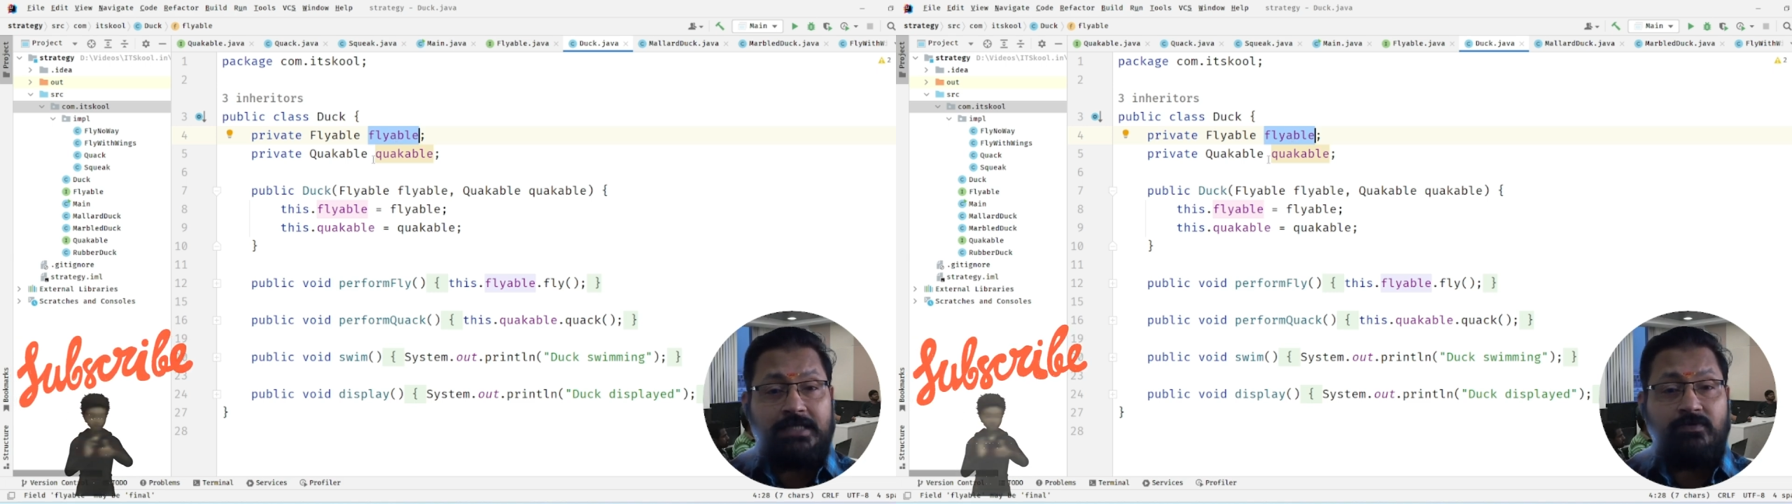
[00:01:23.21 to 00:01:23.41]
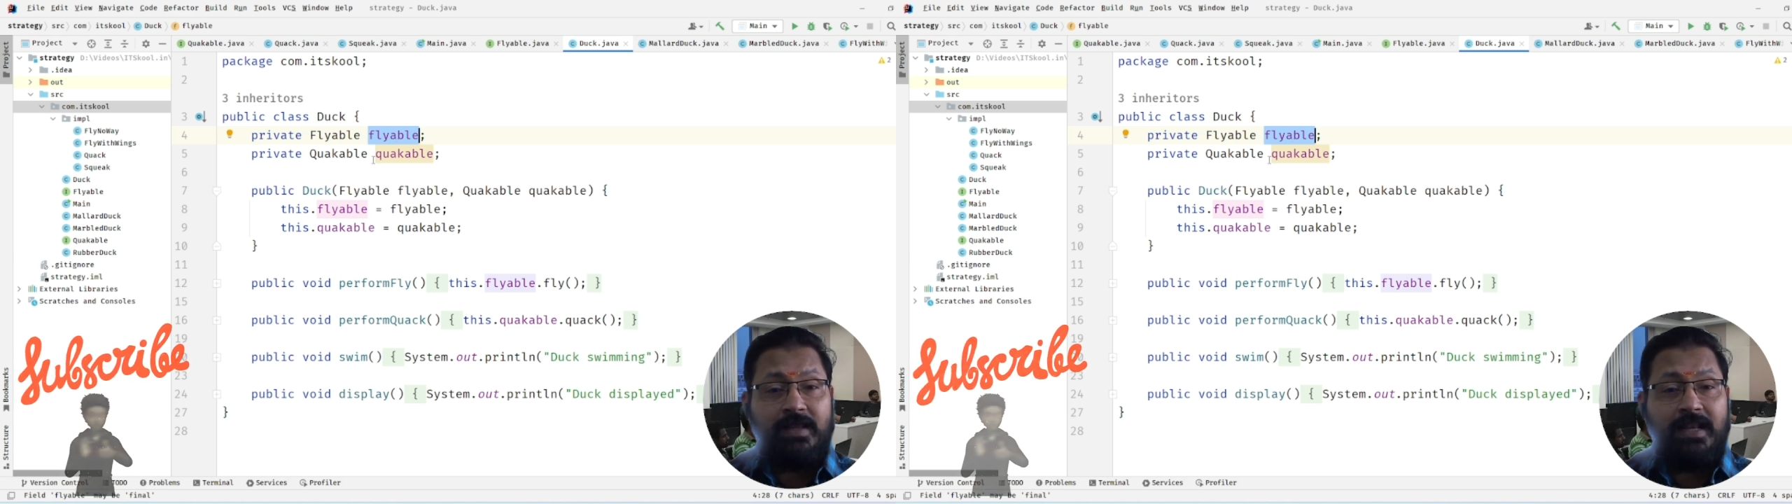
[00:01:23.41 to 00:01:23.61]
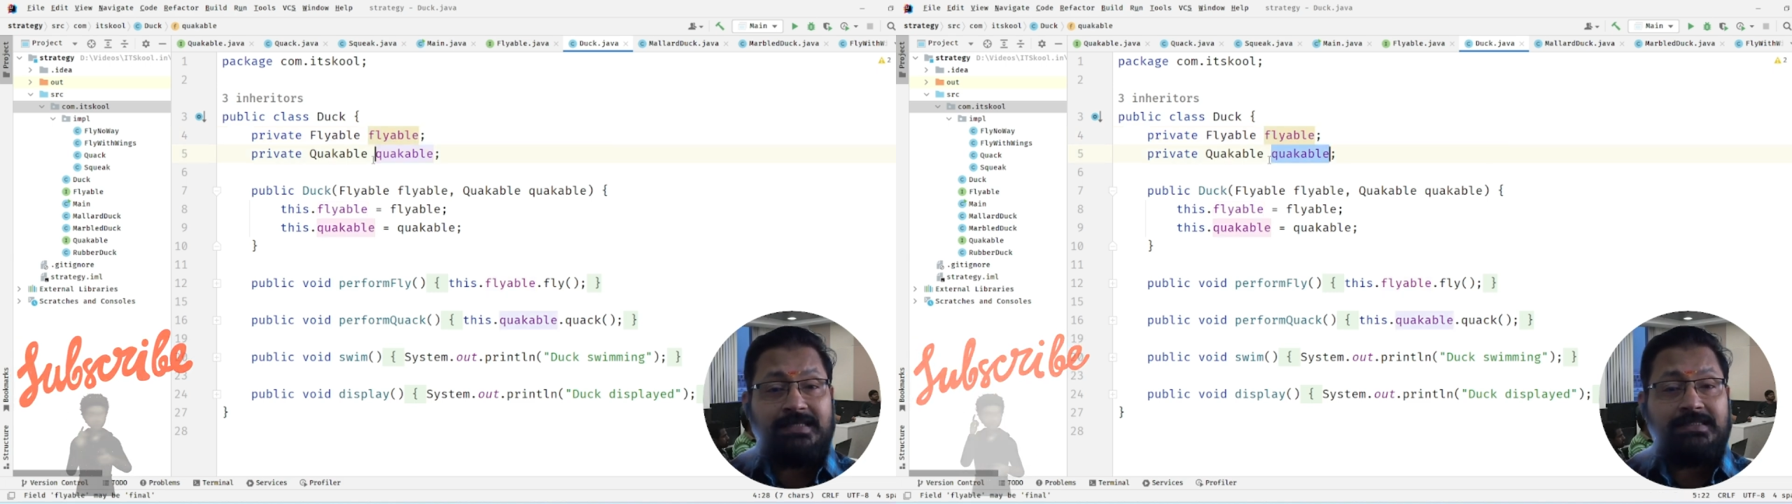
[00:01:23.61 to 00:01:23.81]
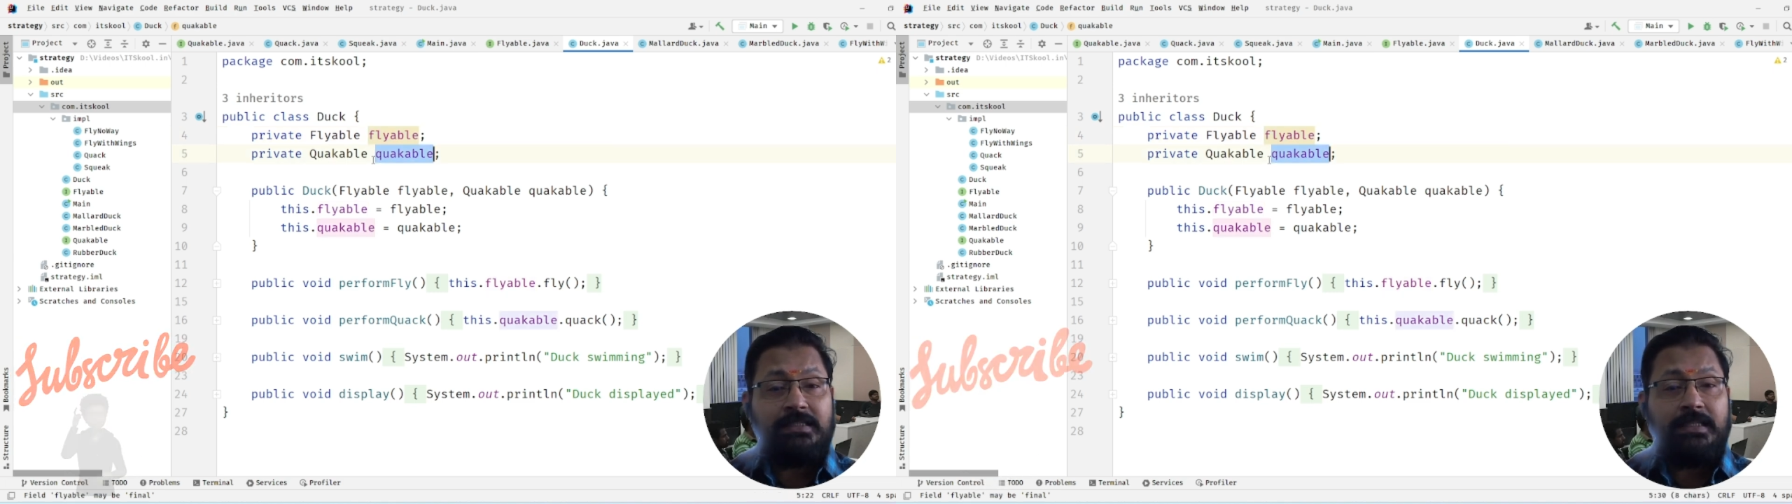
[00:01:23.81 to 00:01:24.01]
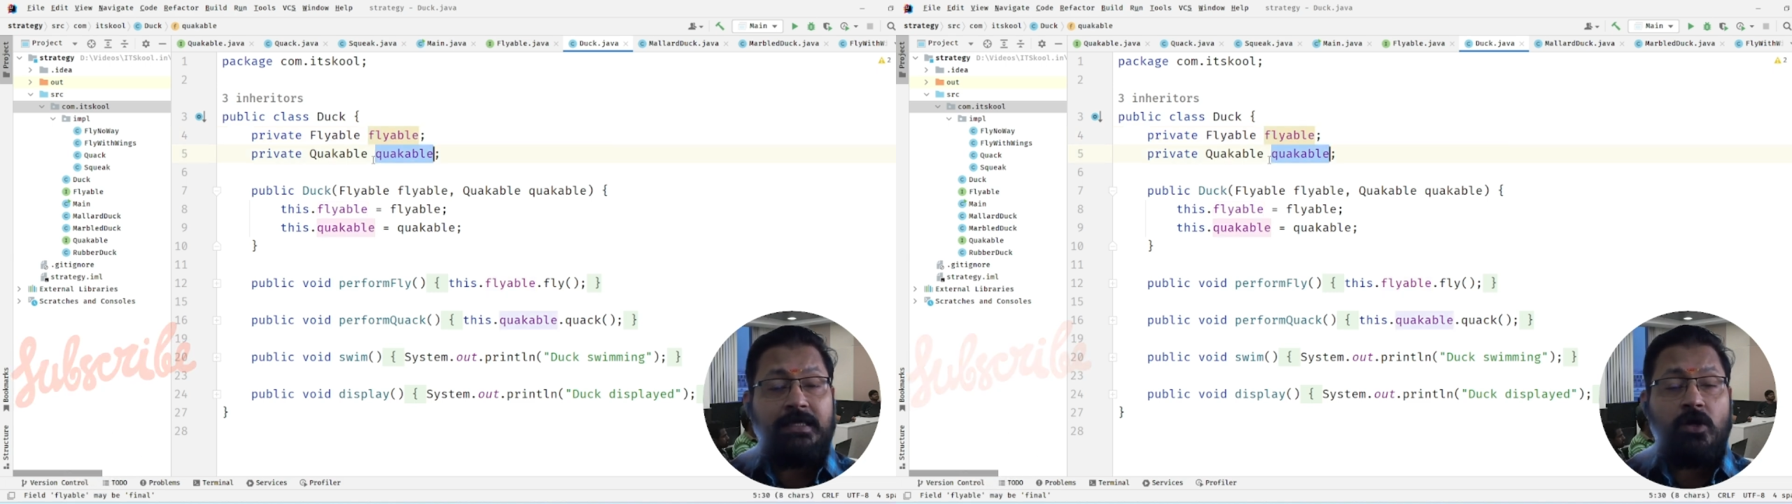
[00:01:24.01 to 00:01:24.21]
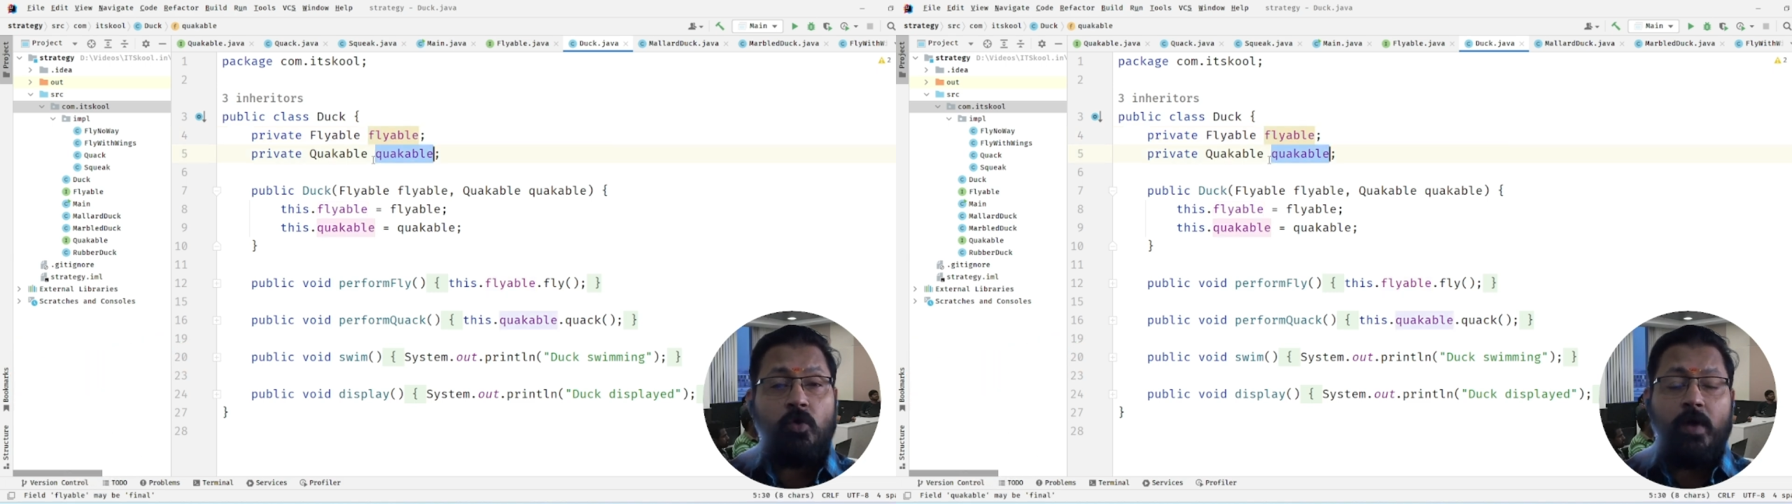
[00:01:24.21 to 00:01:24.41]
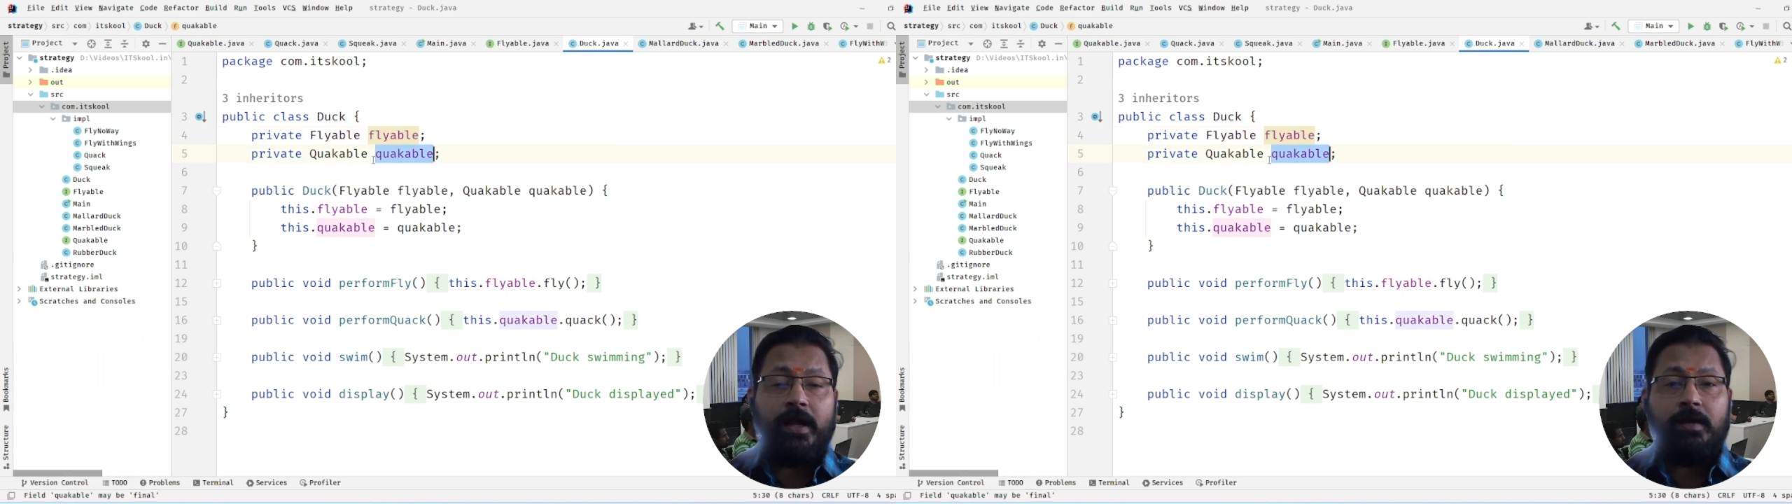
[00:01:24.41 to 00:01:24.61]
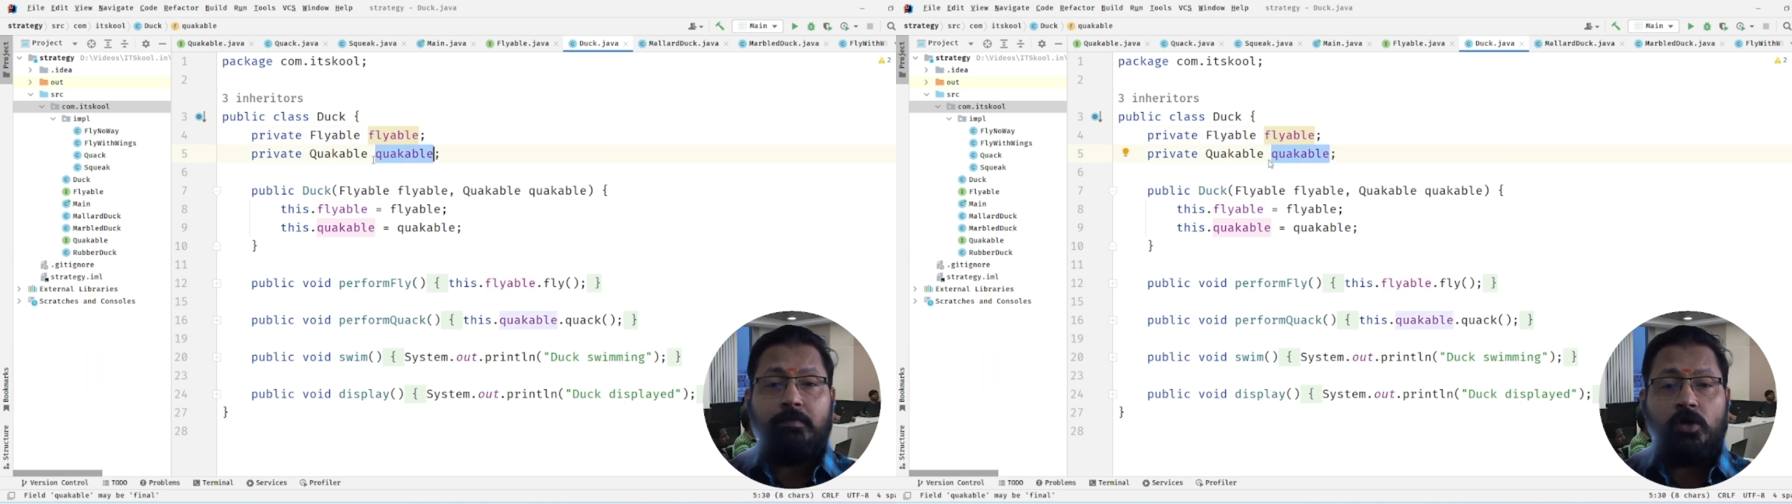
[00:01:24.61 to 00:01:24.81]
as well as the
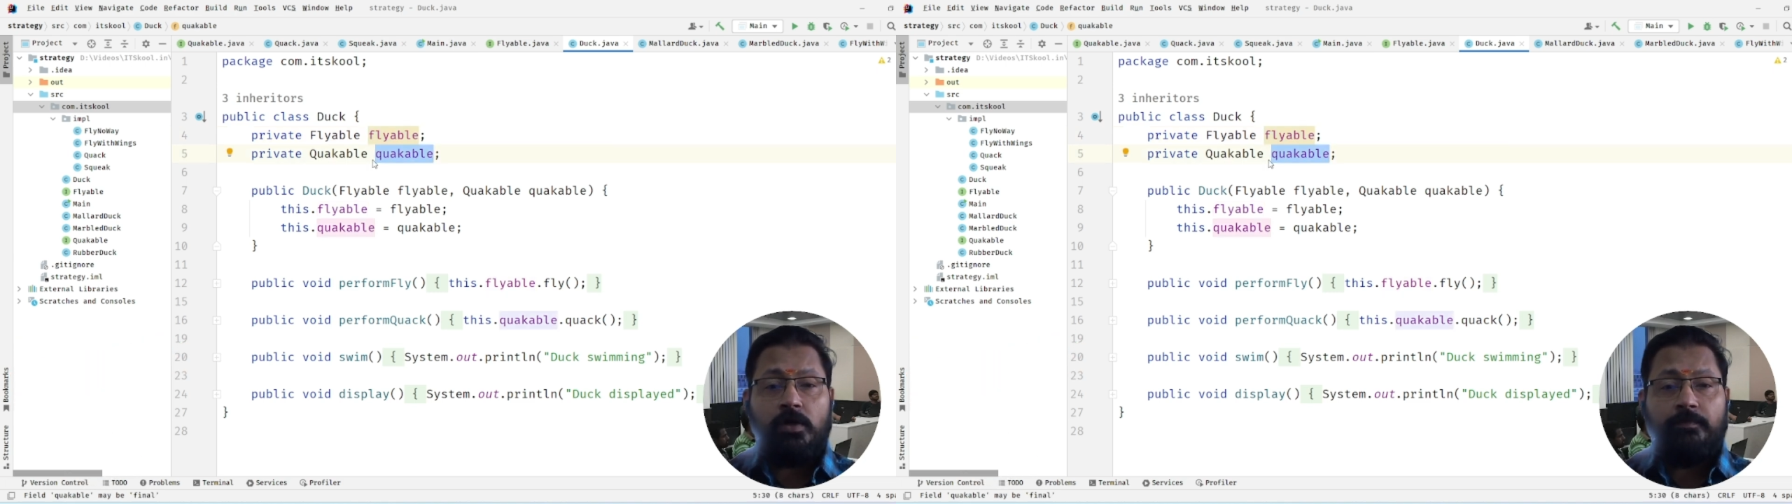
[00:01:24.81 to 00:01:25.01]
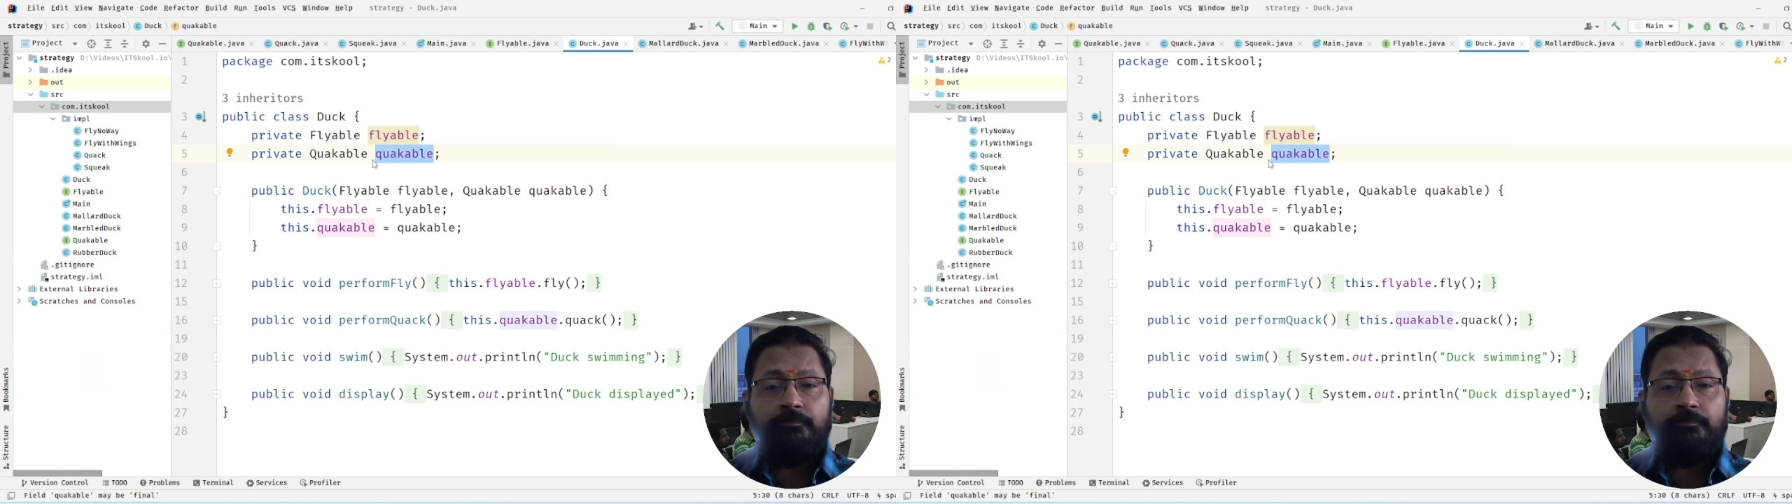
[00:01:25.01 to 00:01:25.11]
quackable,